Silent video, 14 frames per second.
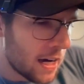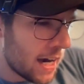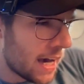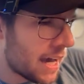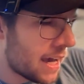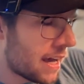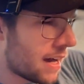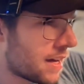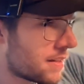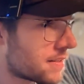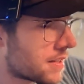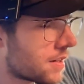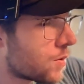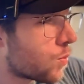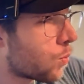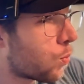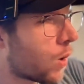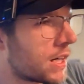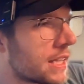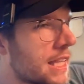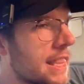And
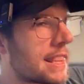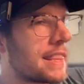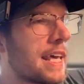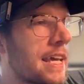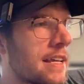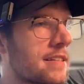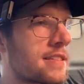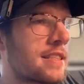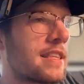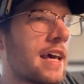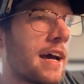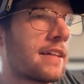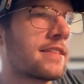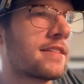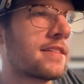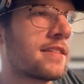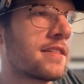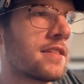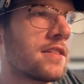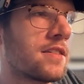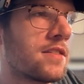one of the things that,
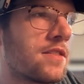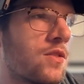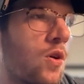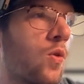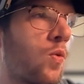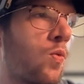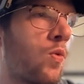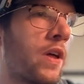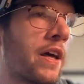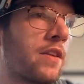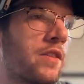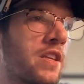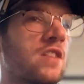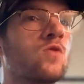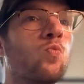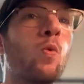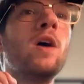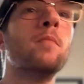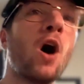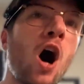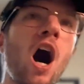this
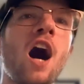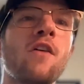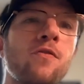Wim Hof,